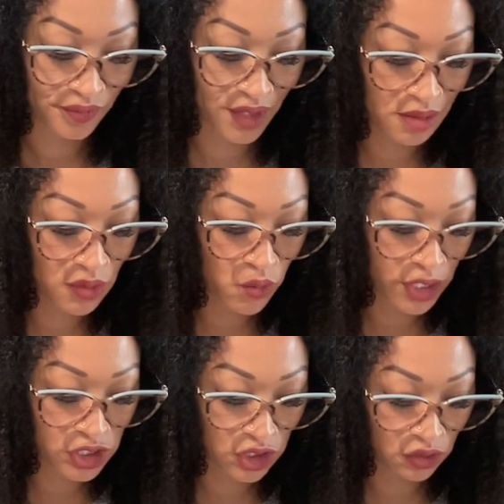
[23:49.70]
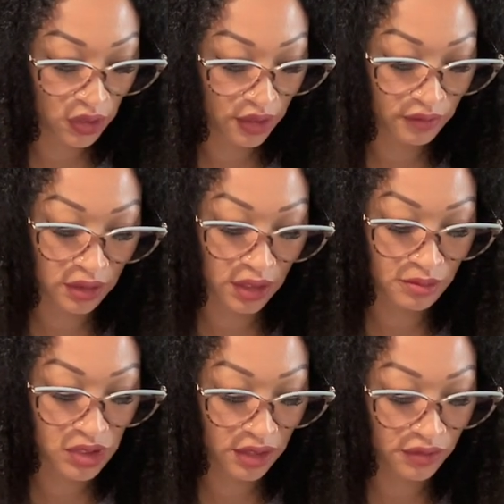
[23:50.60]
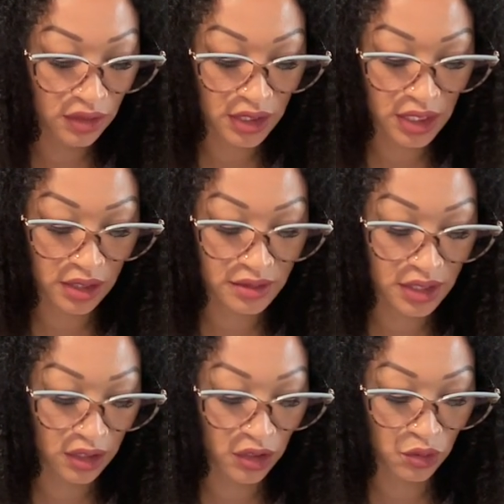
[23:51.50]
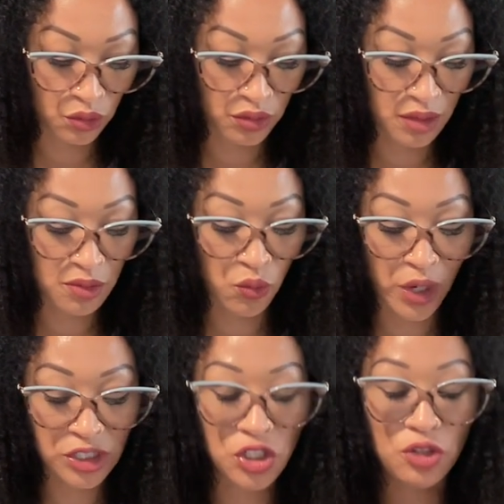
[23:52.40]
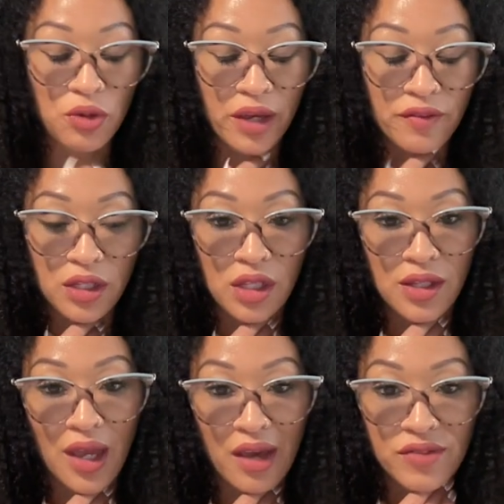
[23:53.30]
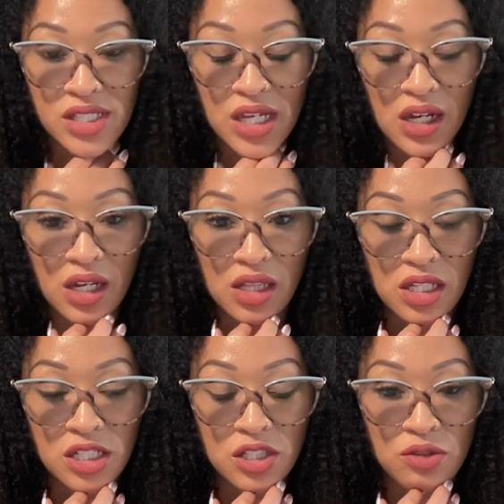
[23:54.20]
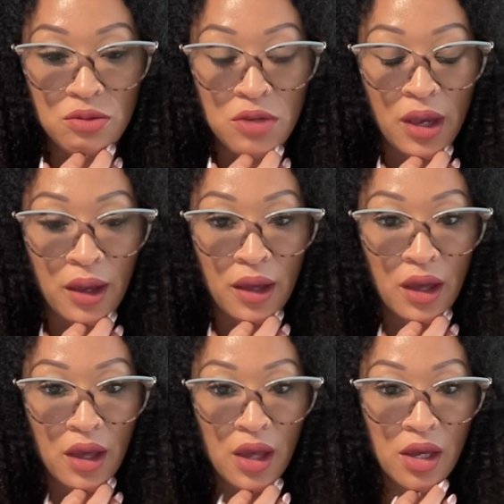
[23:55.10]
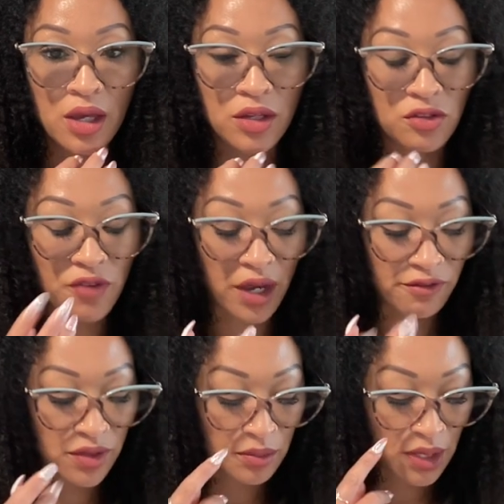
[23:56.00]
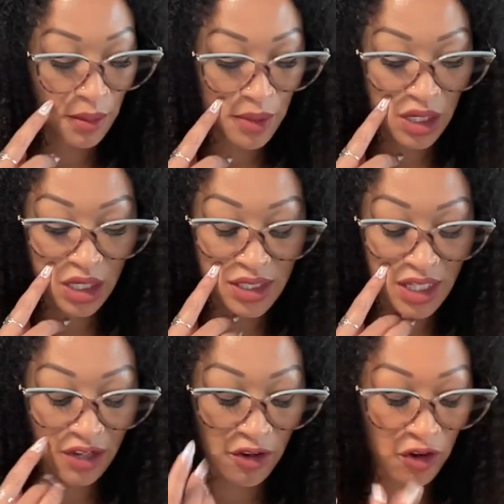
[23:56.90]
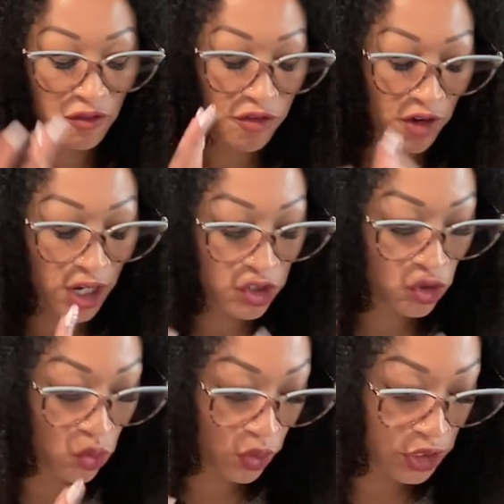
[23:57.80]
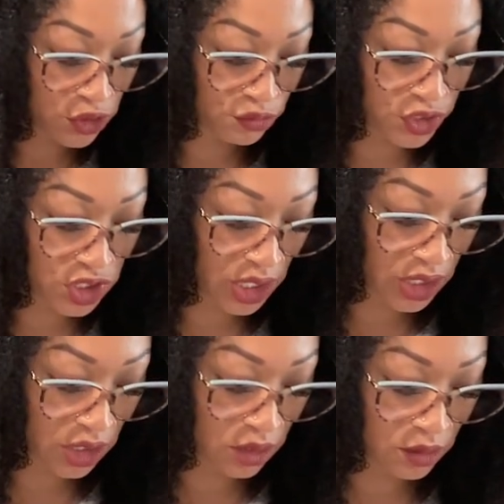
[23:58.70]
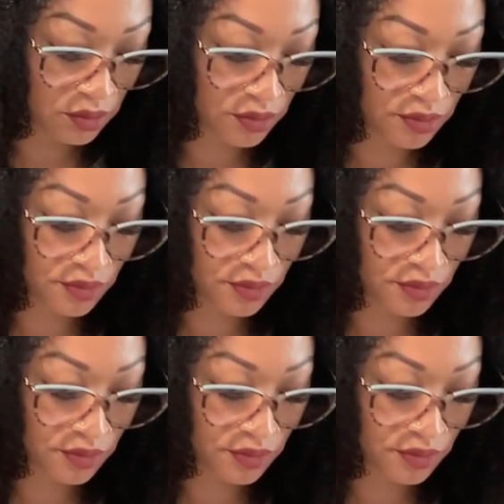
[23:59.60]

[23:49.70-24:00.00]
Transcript: They've been watching you heavily. I'm definitely telling you, they've been watching you heavily and they haven't said anything to you yet, divine feminine, because they are afraid you're going to reject them.